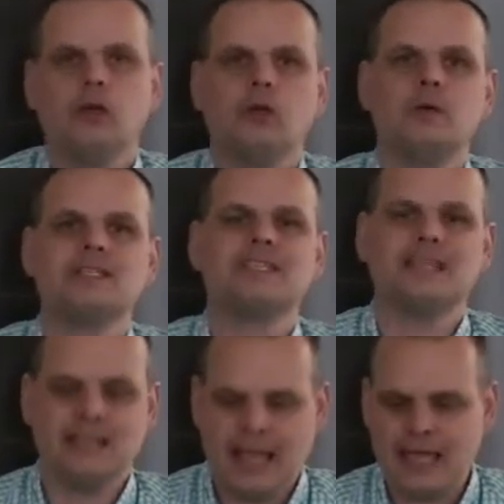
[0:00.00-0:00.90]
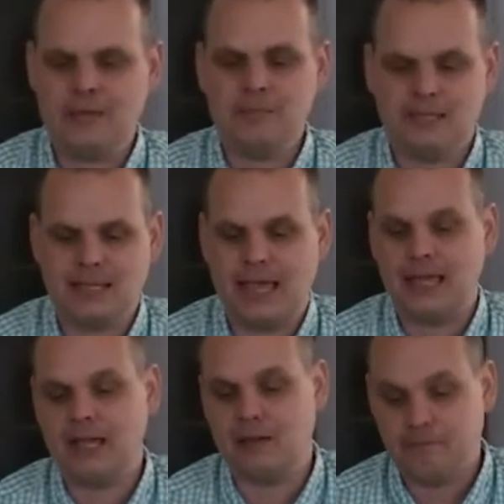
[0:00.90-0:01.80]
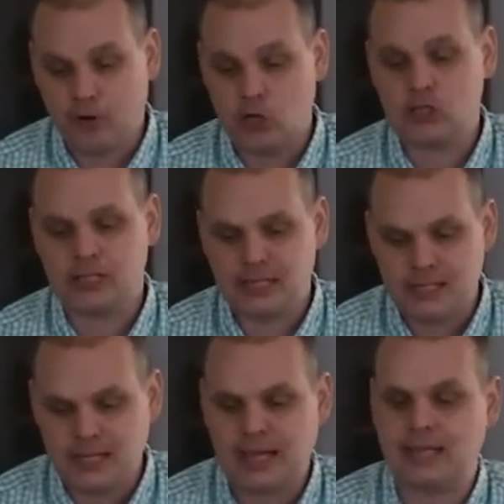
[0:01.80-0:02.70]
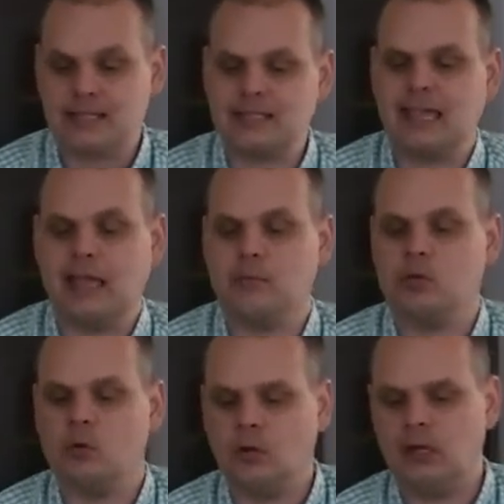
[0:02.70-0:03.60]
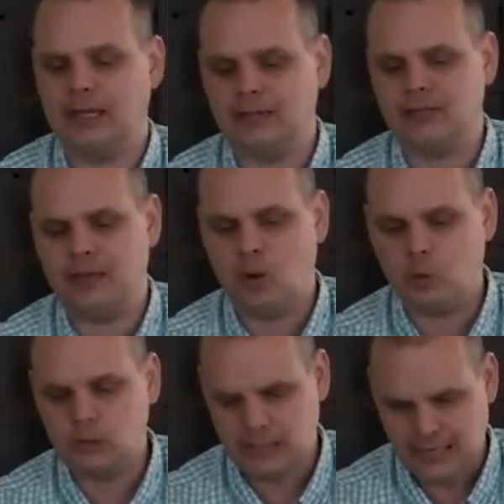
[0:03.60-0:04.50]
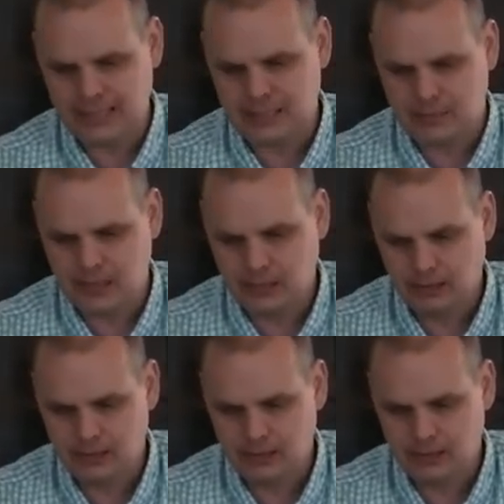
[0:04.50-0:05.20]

who is the namesake of 1st and 2nd Samuel in the Old Testament,